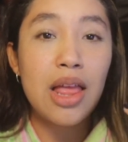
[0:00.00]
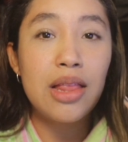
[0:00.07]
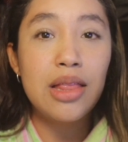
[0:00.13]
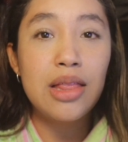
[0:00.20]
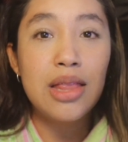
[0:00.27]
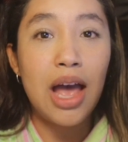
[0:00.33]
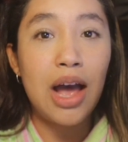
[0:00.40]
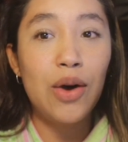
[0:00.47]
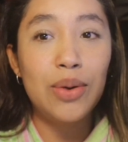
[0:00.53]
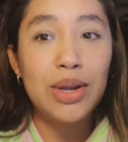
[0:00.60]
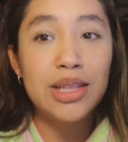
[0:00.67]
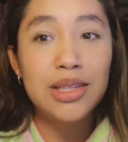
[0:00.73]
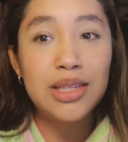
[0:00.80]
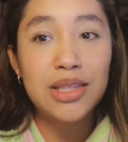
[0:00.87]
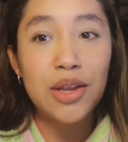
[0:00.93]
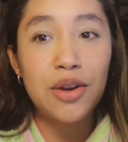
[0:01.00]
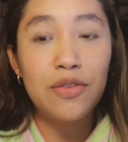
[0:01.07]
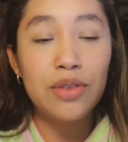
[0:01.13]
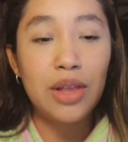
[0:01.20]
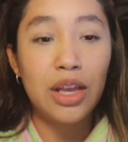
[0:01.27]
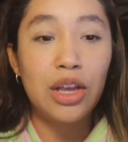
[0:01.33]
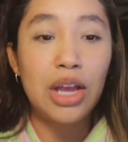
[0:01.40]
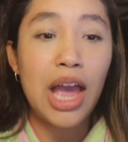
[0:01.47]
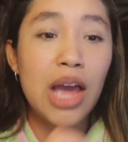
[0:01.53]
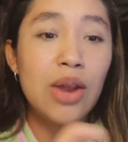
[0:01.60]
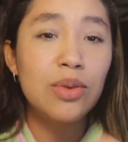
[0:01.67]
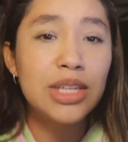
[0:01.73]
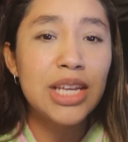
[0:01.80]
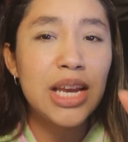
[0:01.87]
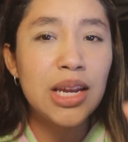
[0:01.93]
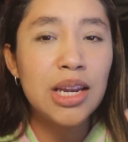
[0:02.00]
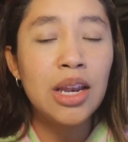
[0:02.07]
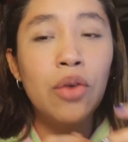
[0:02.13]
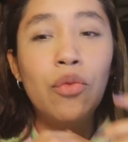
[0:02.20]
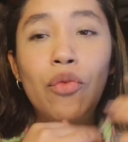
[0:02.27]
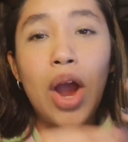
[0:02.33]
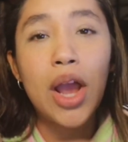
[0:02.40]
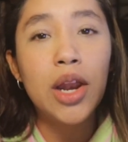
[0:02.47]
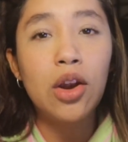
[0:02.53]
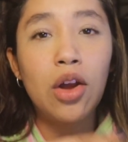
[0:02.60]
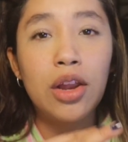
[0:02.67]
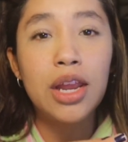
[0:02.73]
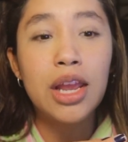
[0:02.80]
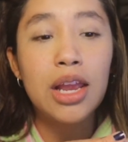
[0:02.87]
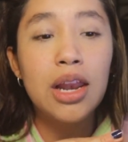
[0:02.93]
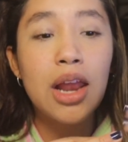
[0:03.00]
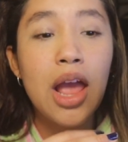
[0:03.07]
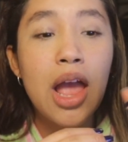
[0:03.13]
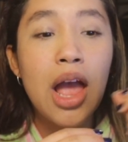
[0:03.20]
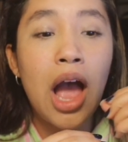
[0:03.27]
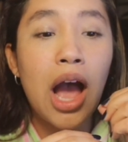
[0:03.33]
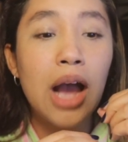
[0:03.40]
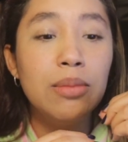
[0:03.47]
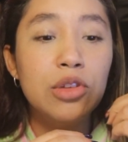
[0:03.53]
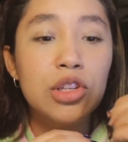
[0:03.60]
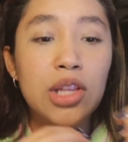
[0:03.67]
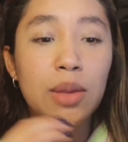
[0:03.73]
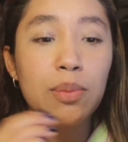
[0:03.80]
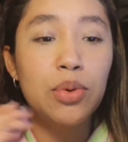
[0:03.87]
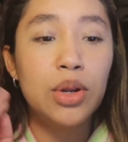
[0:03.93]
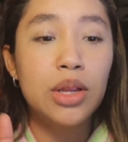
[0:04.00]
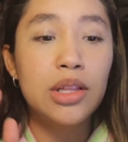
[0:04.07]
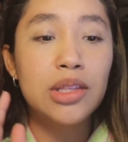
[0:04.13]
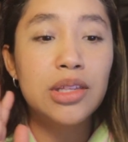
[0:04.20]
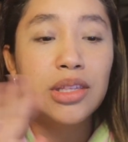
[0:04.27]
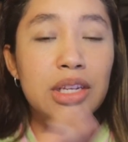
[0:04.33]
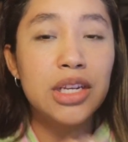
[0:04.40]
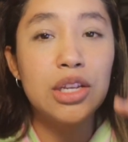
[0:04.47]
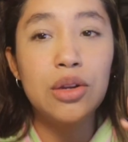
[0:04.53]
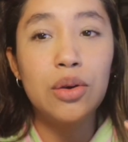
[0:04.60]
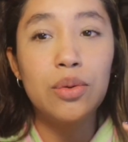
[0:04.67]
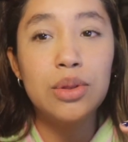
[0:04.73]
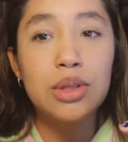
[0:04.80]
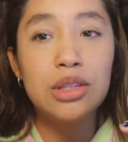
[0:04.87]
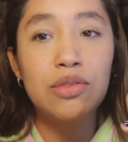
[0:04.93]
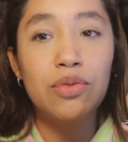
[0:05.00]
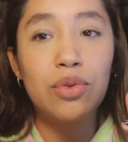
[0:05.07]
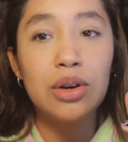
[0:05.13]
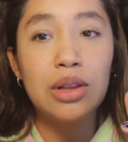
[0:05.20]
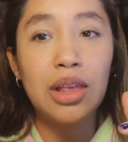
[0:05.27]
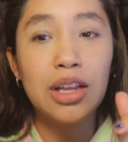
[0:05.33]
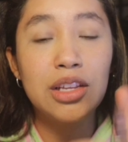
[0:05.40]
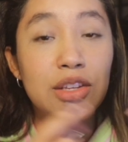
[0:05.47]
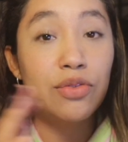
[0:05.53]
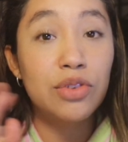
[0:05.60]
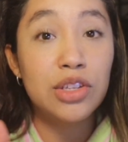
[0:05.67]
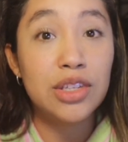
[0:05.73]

now, instead of like annotating and writing on it, I'm just like putting sticky notes for like different